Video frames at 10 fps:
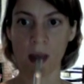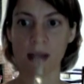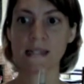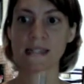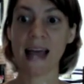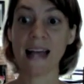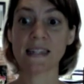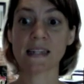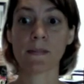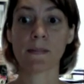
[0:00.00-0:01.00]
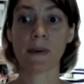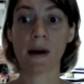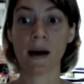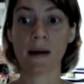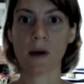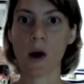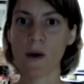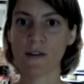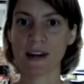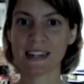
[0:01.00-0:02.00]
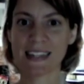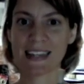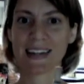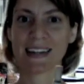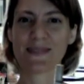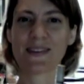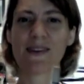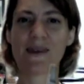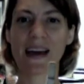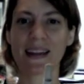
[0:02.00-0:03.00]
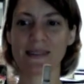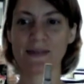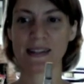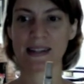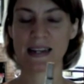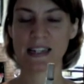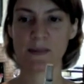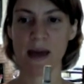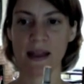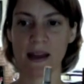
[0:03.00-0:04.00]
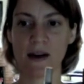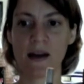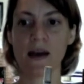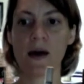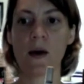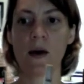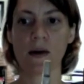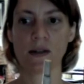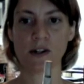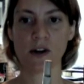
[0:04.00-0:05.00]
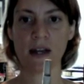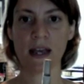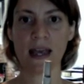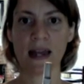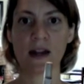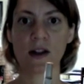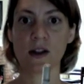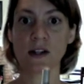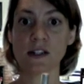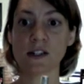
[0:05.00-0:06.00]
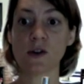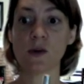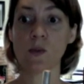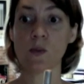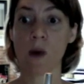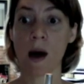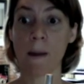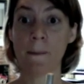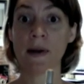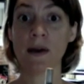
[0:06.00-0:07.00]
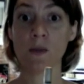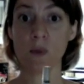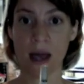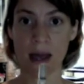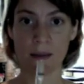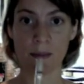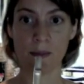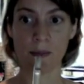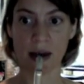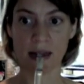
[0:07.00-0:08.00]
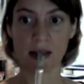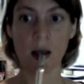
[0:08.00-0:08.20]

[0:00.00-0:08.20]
sat upon, oh, I forgot to sing it. Let me go back. Let me inch back there. Starting again. Little robin redbreast.